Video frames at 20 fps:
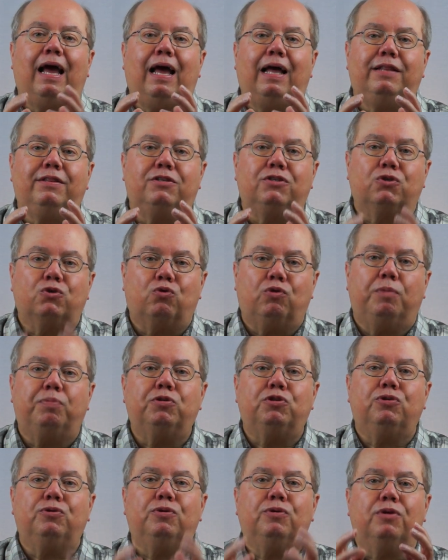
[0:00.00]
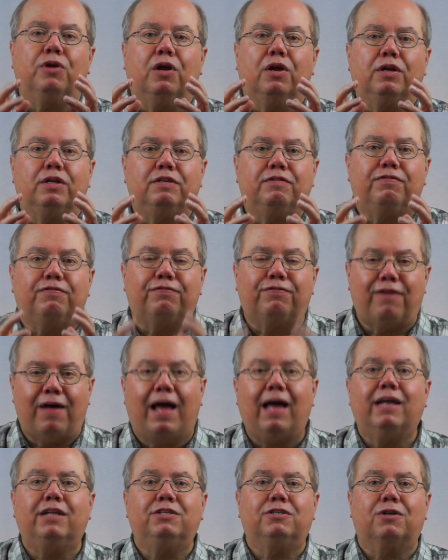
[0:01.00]
And Scripture
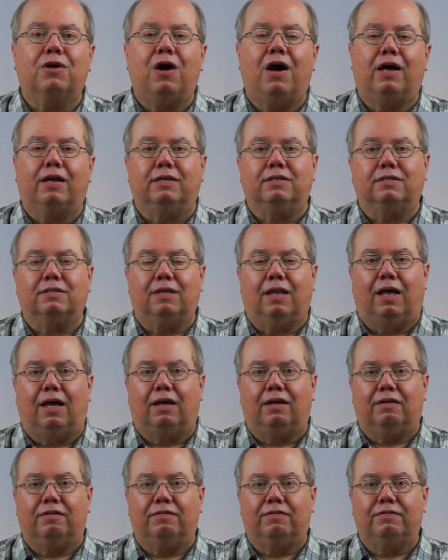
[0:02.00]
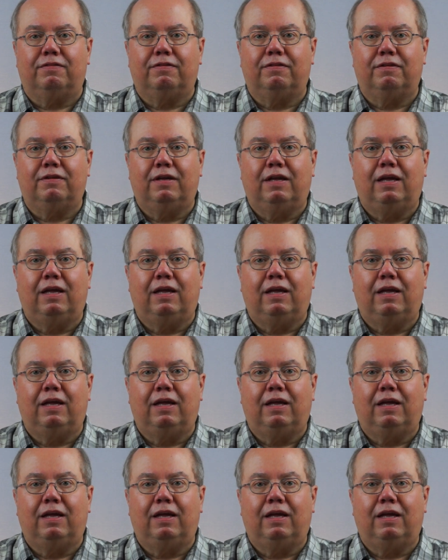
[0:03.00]
defines God as love.